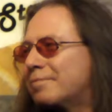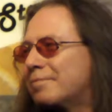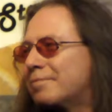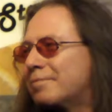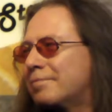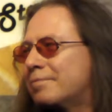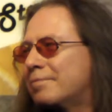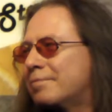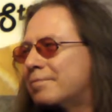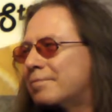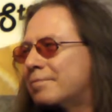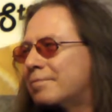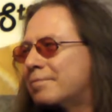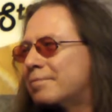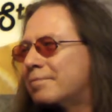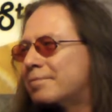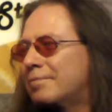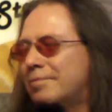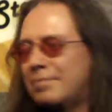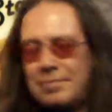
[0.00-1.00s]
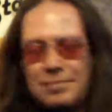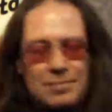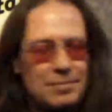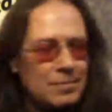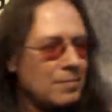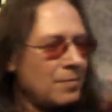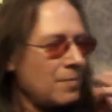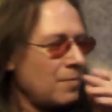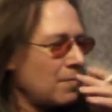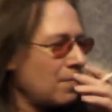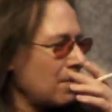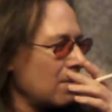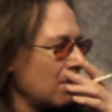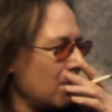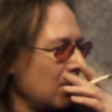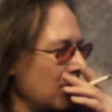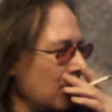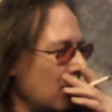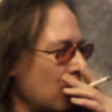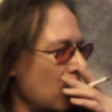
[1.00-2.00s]

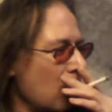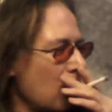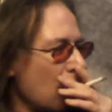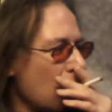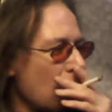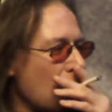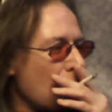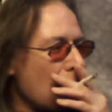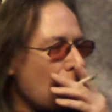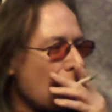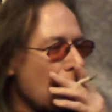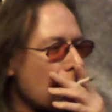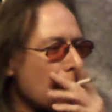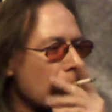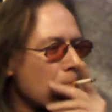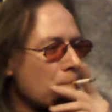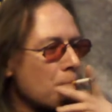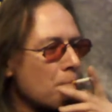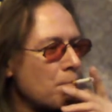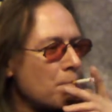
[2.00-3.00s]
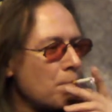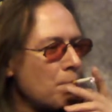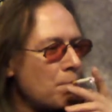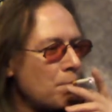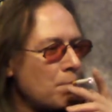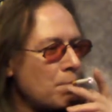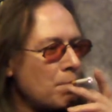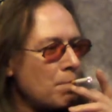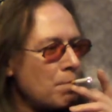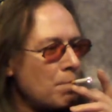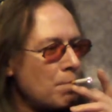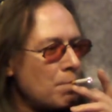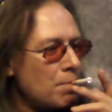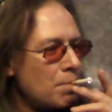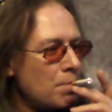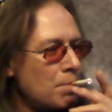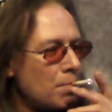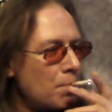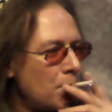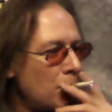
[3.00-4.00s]

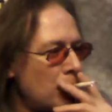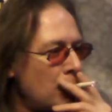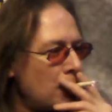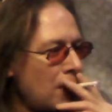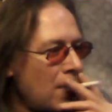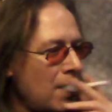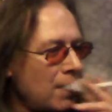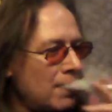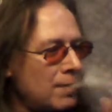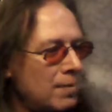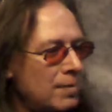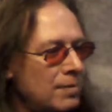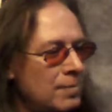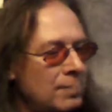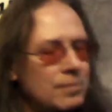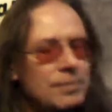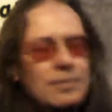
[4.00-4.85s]
[no speech]